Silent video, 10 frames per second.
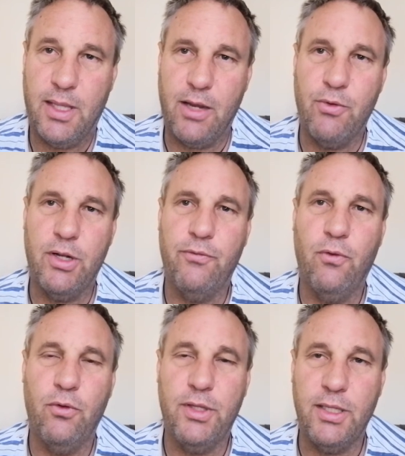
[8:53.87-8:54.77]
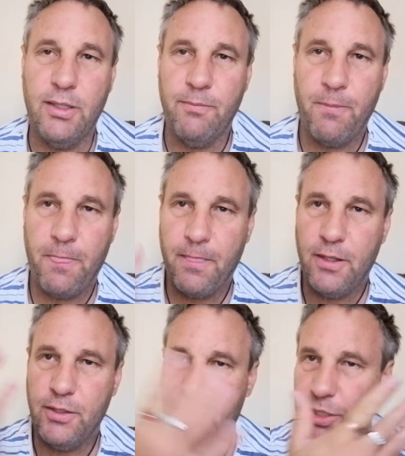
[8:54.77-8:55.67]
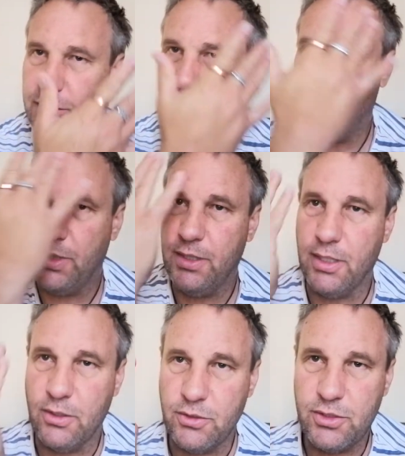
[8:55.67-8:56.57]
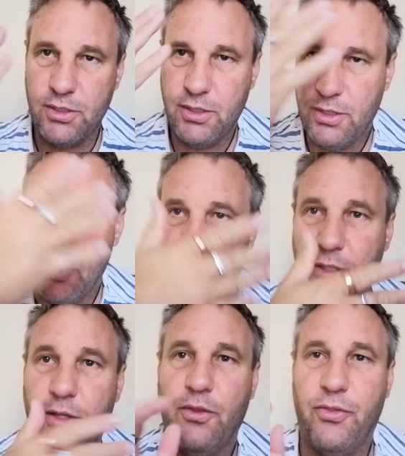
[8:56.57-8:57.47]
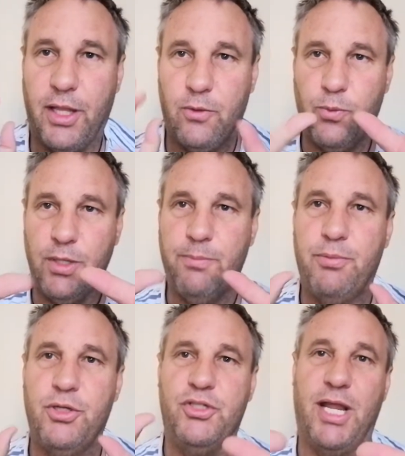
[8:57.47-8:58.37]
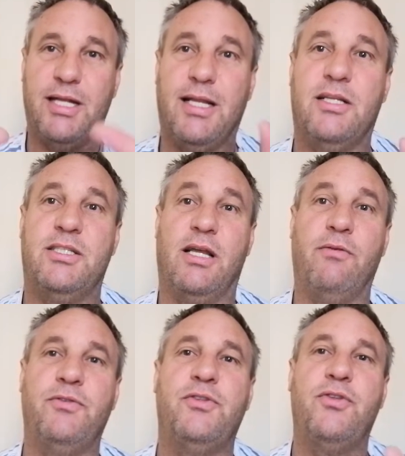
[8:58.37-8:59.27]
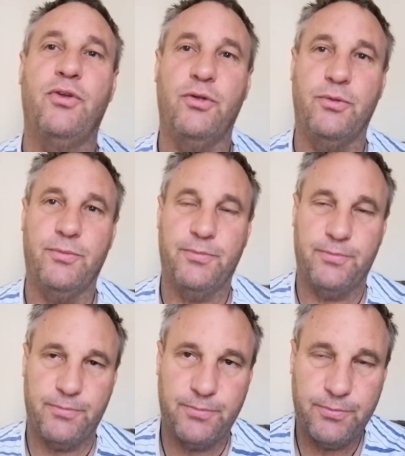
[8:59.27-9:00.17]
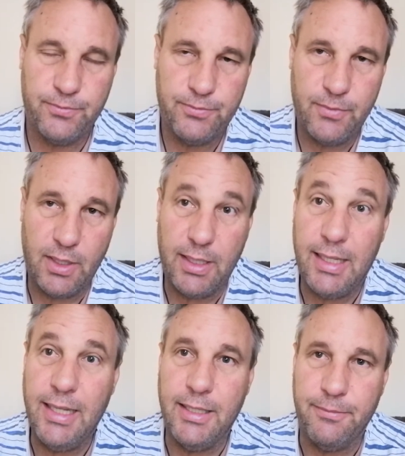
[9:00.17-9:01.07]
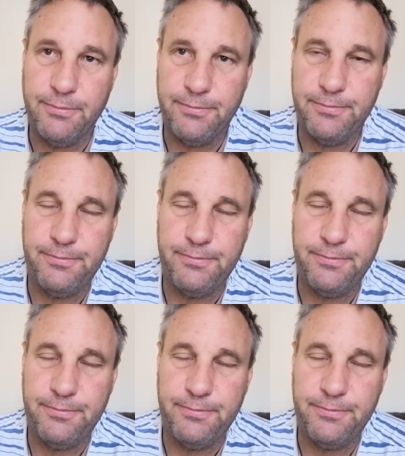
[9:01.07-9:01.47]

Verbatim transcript: Get rid of all the dirty windows that we project ourselves through. Clean them.